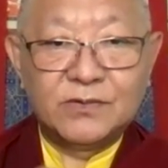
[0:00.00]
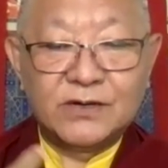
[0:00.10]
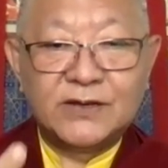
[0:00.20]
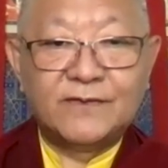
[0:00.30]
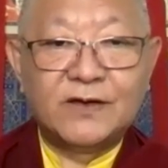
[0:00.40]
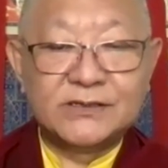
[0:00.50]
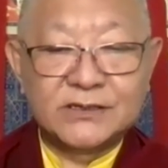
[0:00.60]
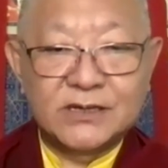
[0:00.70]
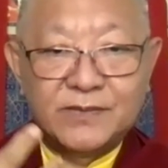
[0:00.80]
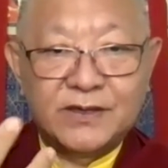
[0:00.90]
whatever
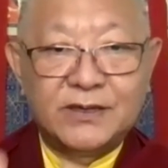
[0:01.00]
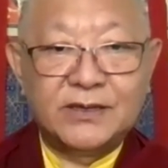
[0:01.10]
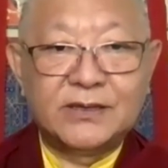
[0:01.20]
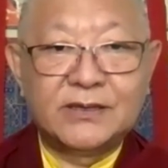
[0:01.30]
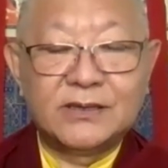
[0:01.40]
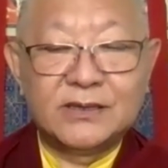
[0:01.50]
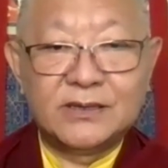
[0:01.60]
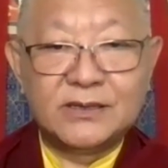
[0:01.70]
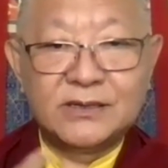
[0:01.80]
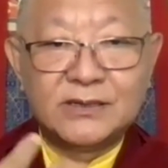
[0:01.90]
is coming,
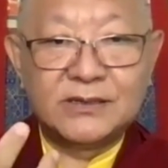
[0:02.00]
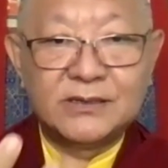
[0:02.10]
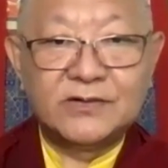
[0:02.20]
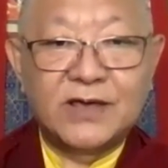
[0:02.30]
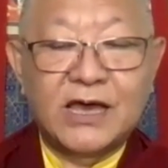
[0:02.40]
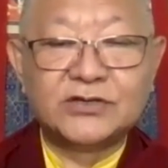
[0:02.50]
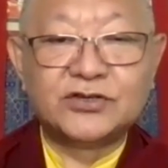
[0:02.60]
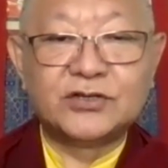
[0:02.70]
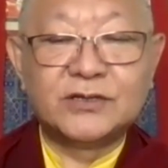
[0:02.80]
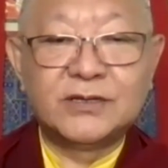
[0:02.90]

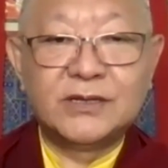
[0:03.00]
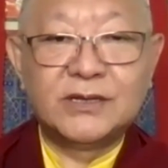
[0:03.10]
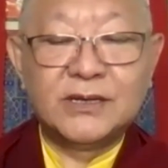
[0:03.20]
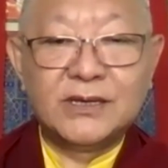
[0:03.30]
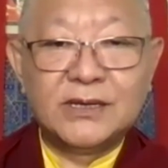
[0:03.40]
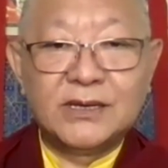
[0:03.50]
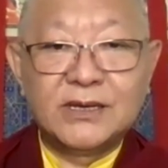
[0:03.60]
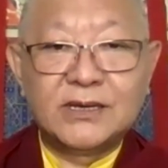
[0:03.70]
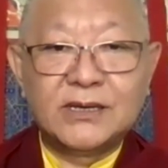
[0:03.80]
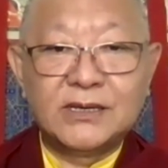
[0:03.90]
reaction,
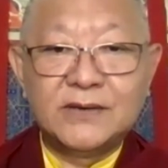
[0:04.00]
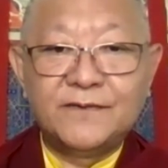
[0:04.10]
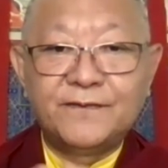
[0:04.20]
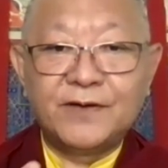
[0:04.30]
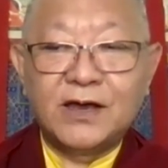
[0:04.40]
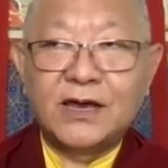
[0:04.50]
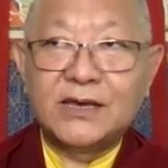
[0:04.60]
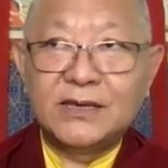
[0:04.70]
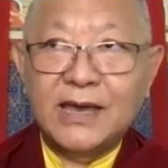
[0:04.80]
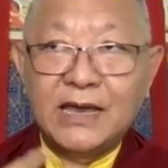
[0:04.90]
if
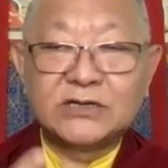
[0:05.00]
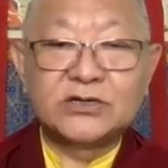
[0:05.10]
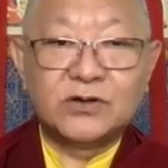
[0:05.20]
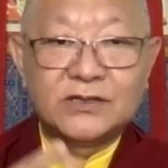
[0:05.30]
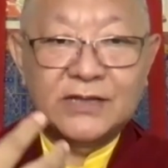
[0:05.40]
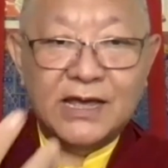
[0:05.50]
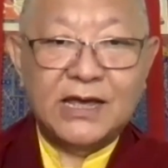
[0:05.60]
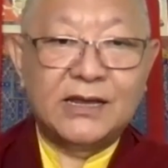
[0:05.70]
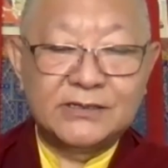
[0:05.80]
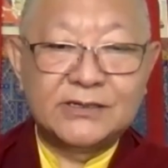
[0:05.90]
I act on
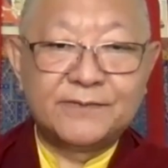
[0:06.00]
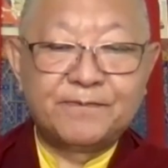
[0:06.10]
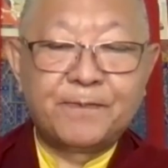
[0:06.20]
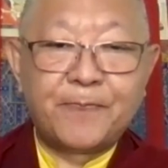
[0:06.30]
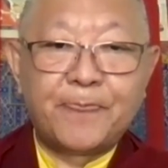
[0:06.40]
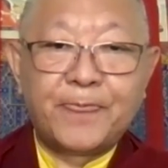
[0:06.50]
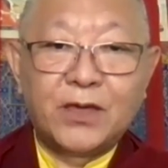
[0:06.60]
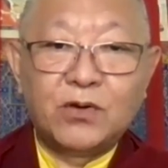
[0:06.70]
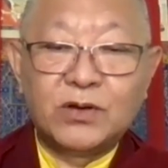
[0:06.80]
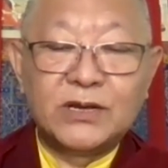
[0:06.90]
that,
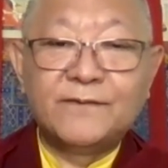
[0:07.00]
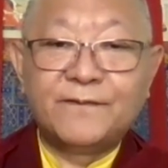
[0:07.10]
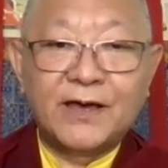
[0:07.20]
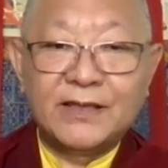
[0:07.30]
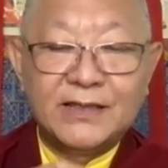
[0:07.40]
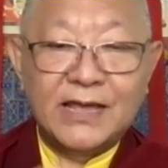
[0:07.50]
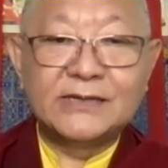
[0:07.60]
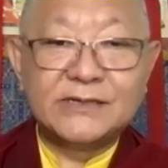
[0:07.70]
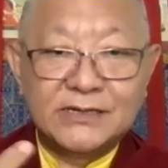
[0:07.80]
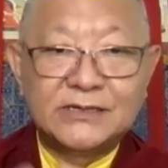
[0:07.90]
or if I
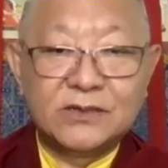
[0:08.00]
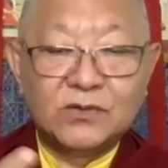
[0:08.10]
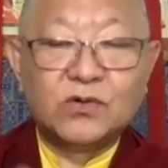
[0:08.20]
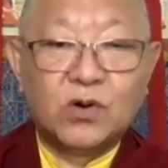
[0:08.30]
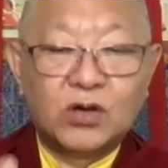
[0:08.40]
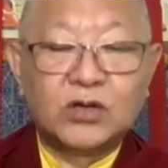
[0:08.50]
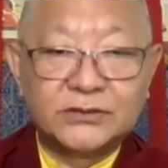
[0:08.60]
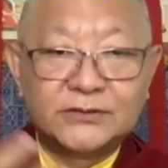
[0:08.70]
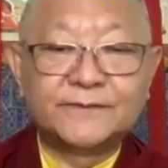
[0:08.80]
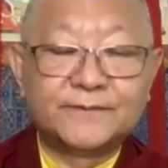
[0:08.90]
let it go
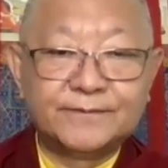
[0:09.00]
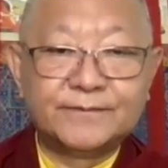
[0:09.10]
on